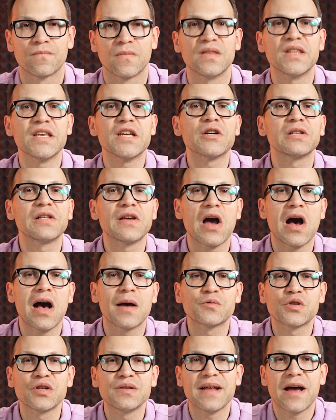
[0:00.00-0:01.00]
The yearly
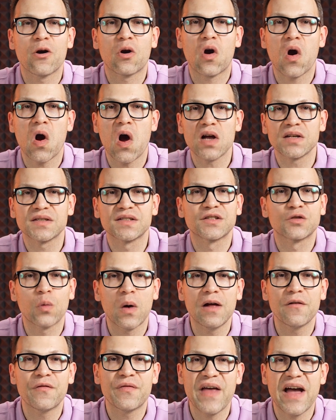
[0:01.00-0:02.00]
option now costs
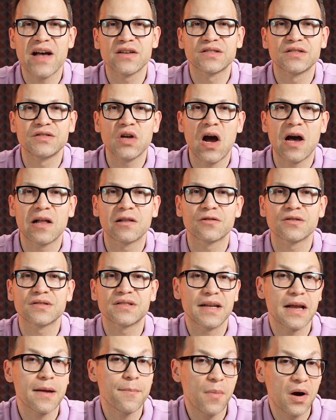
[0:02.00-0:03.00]
$12,000
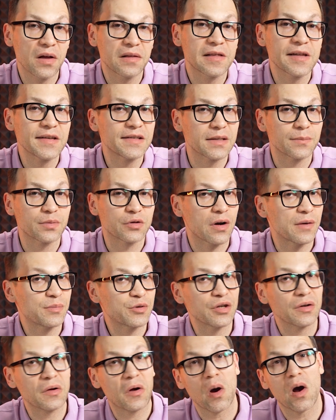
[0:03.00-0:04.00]
and a monthly
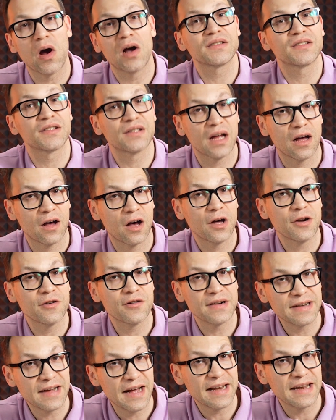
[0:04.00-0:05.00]
subscription costs
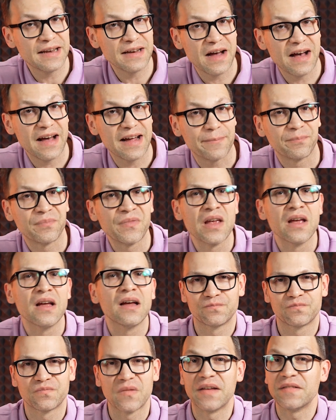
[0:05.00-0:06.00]
$199.
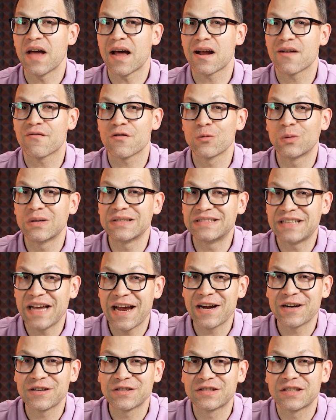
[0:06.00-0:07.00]
Not everyone
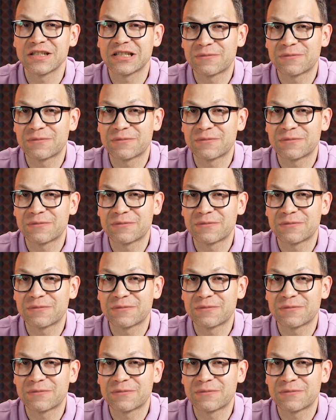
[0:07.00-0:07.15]
dares to